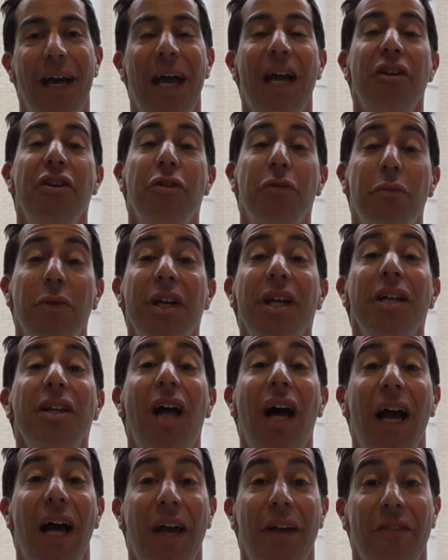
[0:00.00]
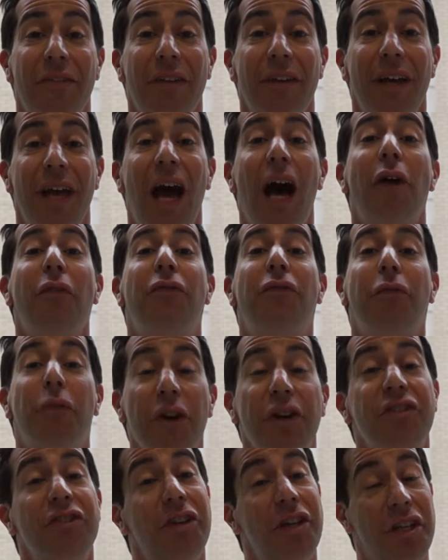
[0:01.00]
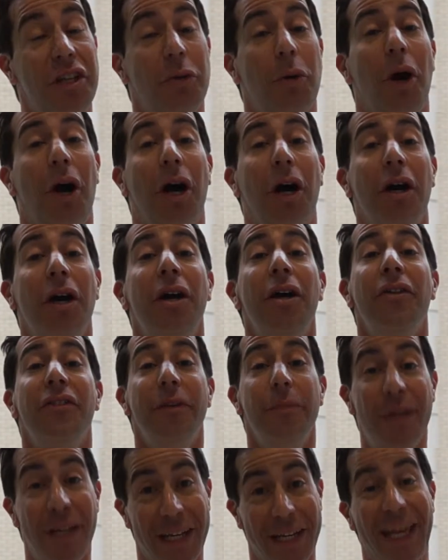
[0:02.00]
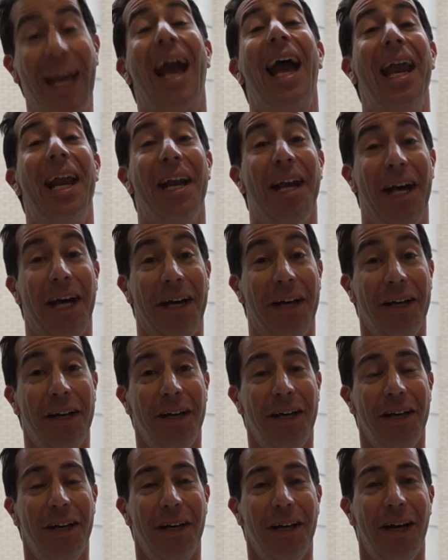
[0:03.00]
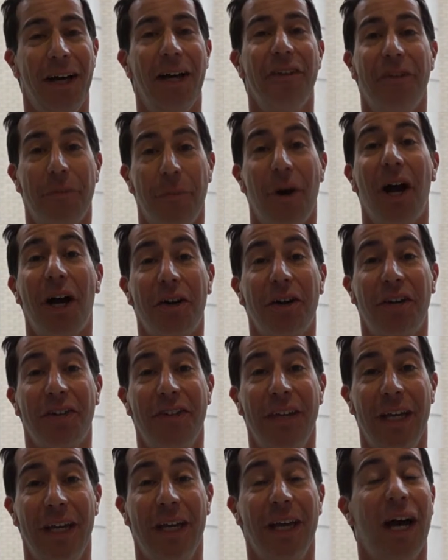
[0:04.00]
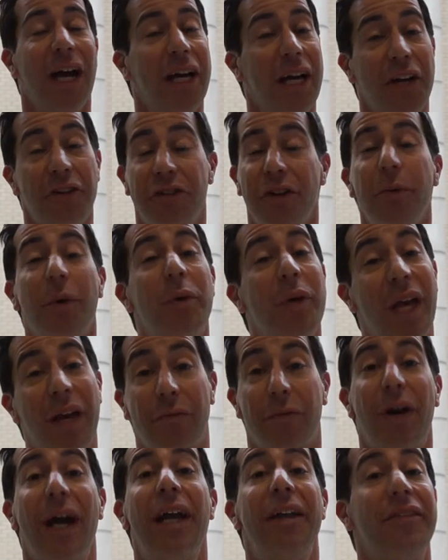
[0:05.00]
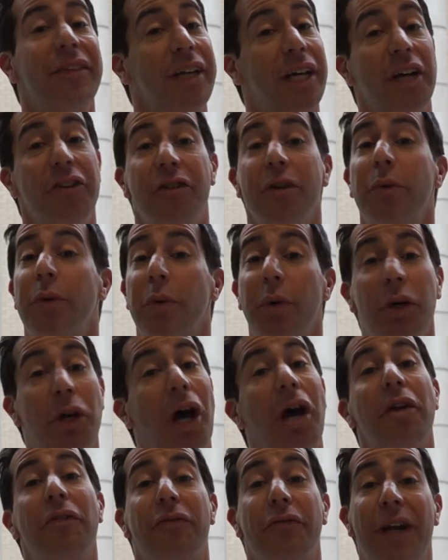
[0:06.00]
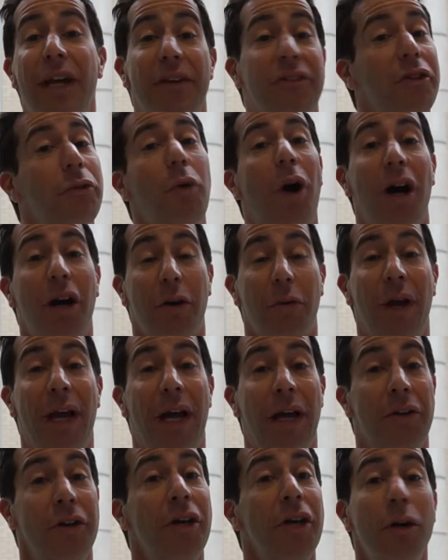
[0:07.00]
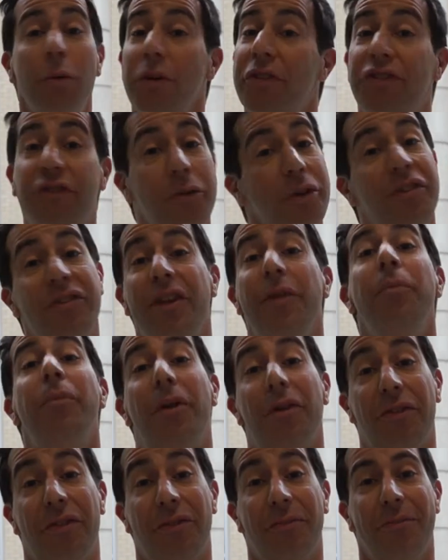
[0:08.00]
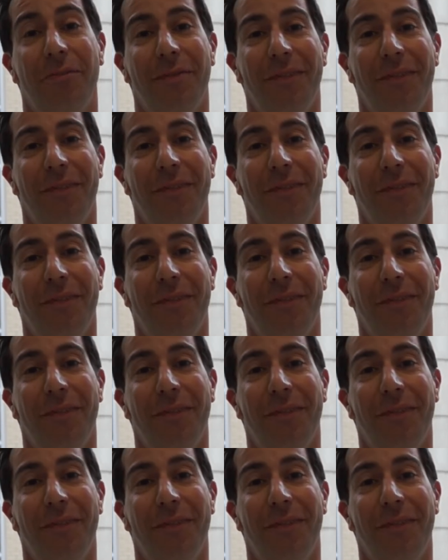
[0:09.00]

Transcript: And you realize how fortunate you are to be in Canada, a democracy, a country where we have rights, a country where we're not afraid to walk around with Jewish symbols.